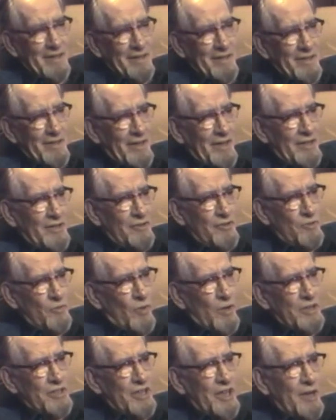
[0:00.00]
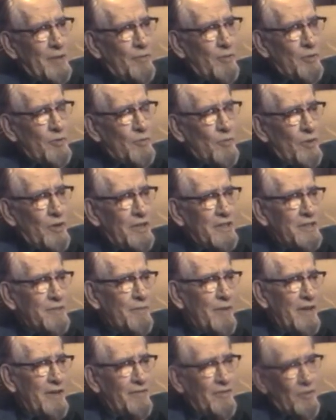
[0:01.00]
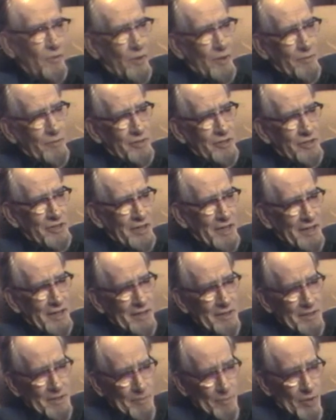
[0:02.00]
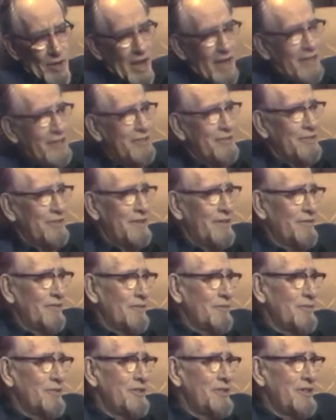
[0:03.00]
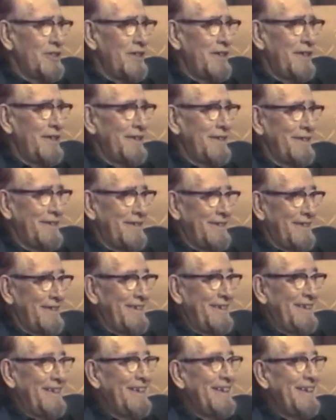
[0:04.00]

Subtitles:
they'd used one set of blueprints made for one machine and applied it to a different machine, and